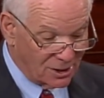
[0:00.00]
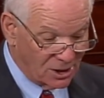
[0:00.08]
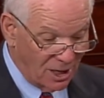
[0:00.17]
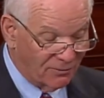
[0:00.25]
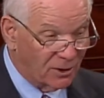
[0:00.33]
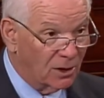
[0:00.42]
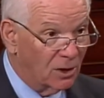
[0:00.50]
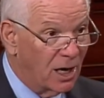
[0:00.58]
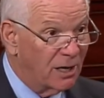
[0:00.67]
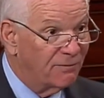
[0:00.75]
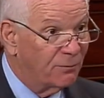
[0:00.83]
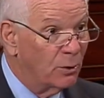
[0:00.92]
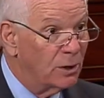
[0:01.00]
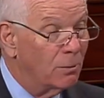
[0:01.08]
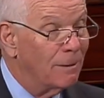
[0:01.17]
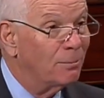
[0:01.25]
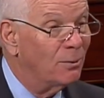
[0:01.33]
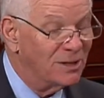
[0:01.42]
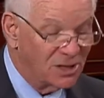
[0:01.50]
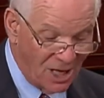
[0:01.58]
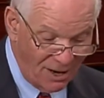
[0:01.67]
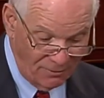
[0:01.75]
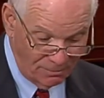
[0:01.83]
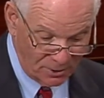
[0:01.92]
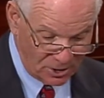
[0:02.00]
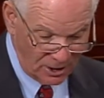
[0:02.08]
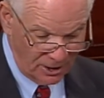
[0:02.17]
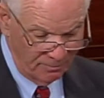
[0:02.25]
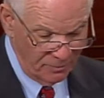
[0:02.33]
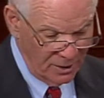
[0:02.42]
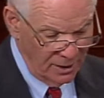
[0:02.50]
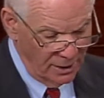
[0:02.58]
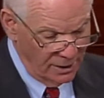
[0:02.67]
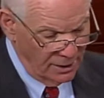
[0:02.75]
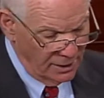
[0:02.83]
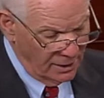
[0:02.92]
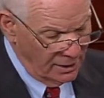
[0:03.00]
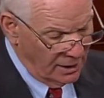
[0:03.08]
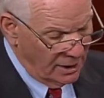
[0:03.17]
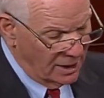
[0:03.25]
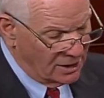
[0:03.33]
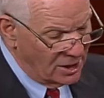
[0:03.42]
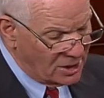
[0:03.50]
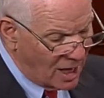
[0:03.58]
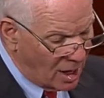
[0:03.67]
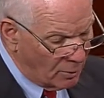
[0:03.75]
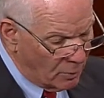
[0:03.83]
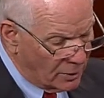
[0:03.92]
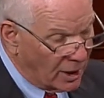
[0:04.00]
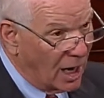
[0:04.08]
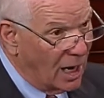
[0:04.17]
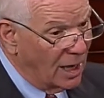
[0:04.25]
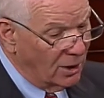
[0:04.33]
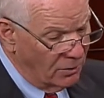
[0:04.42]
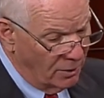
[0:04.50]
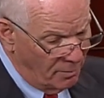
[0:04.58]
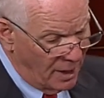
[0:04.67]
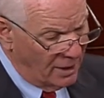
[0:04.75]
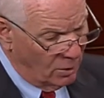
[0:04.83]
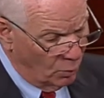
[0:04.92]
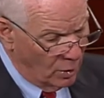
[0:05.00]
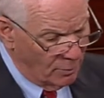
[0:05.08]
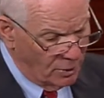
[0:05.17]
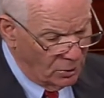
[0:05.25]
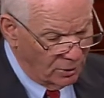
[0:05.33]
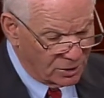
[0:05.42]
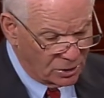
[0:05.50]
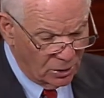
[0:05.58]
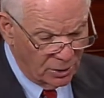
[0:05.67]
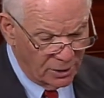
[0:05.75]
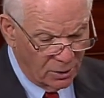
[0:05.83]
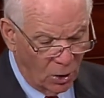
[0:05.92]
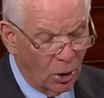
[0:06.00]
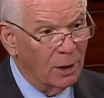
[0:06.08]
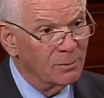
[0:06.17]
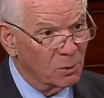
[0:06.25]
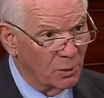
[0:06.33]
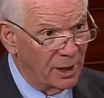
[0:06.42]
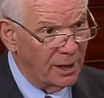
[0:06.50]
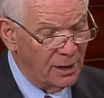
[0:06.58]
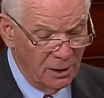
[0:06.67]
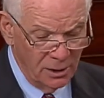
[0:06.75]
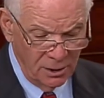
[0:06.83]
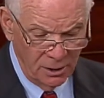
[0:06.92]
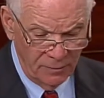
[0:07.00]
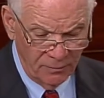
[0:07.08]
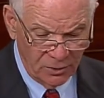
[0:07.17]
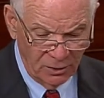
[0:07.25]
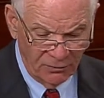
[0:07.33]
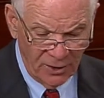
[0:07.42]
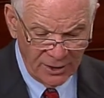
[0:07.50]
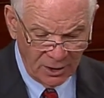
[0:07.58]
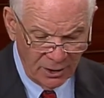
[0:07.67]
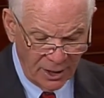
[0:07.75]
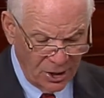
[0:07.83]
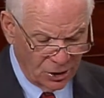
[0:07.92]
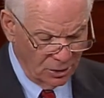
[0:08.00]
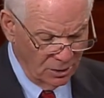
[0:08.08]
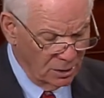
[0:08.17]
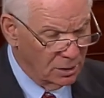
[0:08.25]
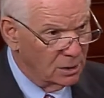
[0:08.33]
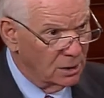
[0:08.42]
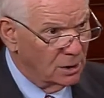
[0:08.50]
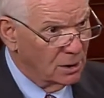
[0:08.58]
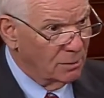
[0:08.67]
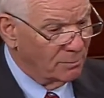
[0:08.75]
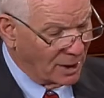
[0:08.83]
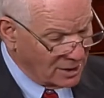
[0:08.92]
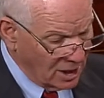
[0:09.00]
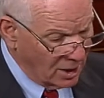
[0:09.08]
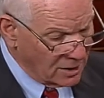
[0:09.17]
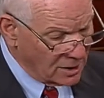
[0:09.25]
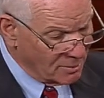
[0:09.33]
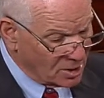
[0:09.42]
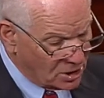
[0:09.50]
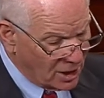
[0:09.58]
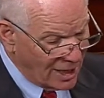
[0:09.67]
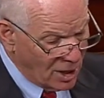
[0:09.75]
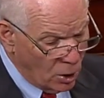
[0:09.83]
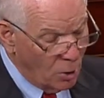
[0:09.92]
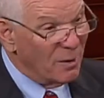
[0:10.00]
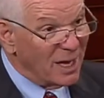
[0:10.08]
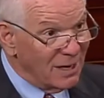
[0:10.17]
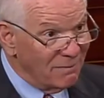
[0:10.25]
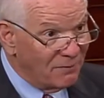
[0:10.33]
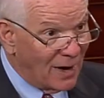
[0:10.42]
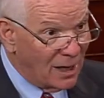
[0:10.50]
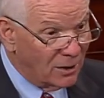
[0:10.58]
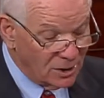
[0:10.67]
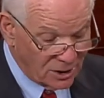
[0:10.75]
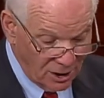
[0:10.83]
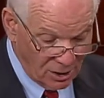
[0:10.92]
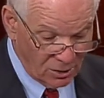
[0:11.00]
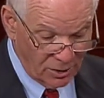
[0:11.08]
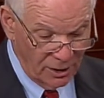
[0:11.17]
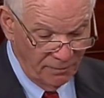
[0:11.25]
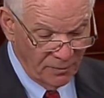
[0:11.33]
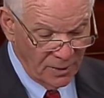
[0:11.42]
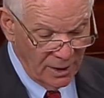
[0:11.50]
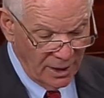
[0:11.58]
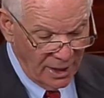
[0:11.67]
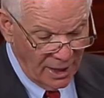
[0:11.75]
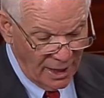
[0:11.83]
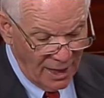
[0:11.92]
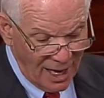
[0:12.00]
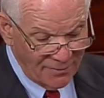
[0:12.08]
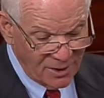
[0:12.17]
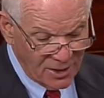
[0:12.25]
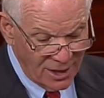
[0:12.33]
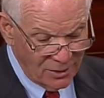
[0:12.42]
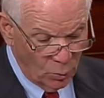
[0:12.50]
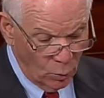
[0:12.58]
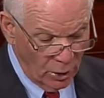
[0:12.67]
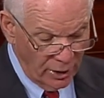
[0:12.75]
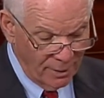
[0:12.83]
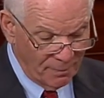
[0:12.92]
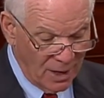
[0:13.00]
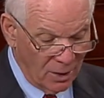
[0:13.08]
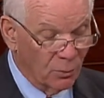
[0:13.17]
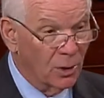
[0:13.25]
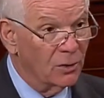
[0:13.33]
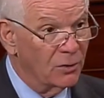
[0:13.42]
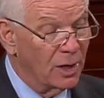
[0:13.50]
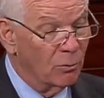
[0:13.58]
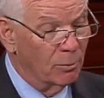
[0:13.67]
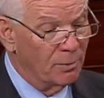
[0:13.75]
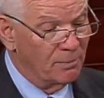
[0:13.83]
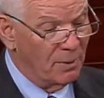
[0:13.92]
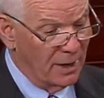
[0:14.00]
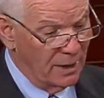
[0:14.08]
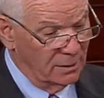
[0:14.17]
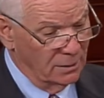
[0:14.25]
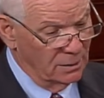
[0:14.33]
South Carolina, 41.7%. Is this how we want to honor the men and women who have stood in harm's way to defend our nation? By telling them to stay home involuntarily and having them to worry about whether they will be paid.